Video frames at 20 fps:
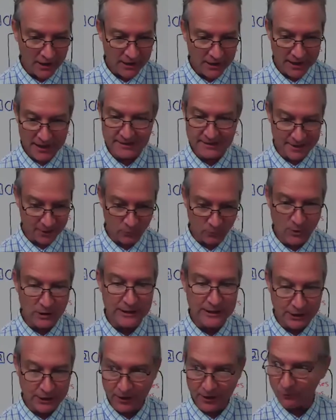is they're really
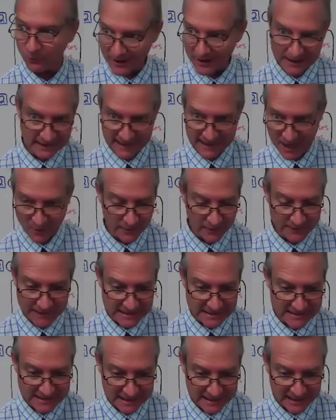good at writing down what they
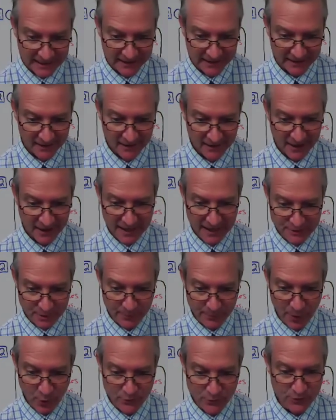see as
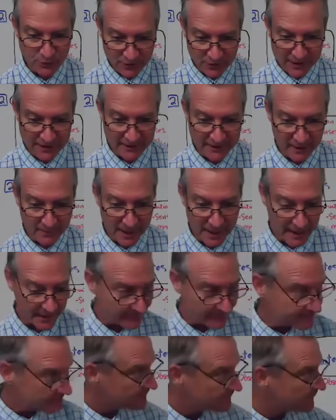opposed to thinking about it,
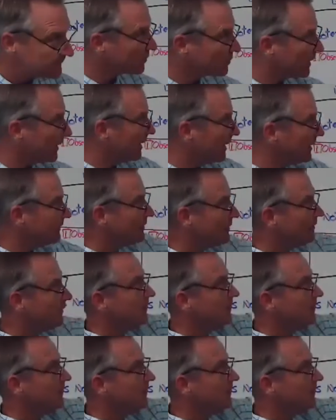okay?